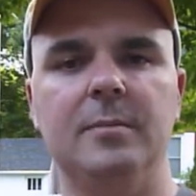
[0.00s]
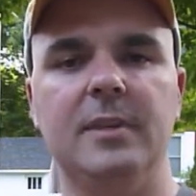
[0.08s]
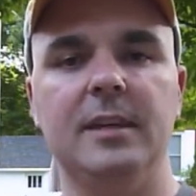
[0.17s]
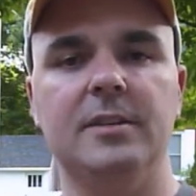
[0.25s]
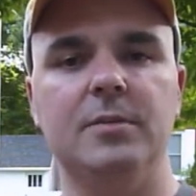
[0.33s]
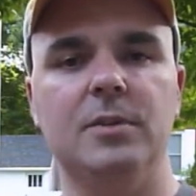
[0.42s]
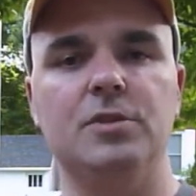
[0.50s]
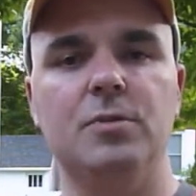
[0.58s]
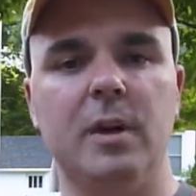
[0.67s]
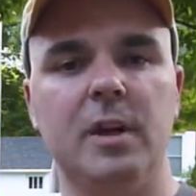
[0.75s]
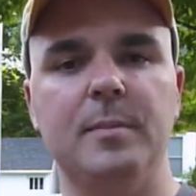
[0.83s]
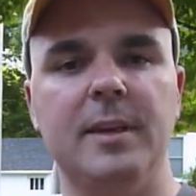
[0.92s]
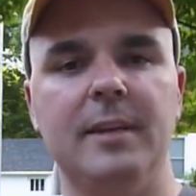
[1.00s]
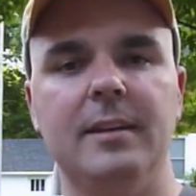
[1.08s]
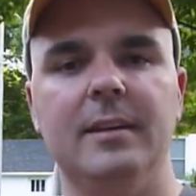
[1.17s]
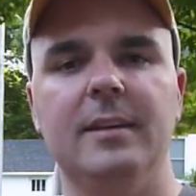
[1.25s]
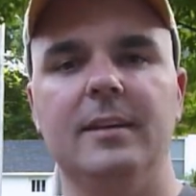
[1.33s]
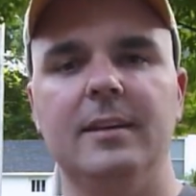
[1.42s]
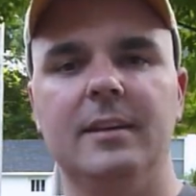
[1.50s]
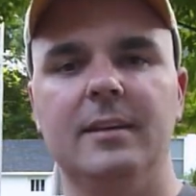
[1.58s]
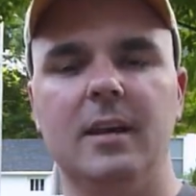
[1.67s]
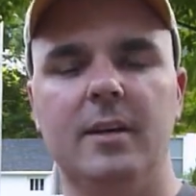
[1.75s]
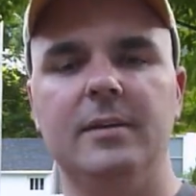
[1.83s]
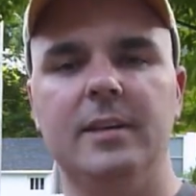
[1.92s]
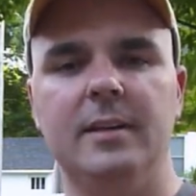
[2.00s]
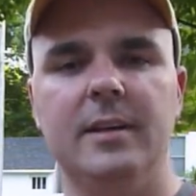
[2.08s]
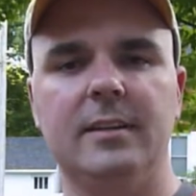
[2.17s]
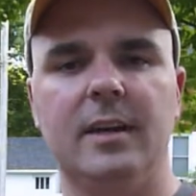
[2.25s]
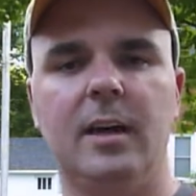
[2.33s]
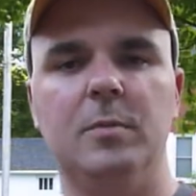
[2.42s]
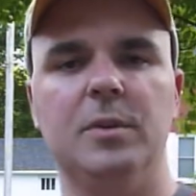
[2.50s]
Thanks for joining me, CoffeeNate.com,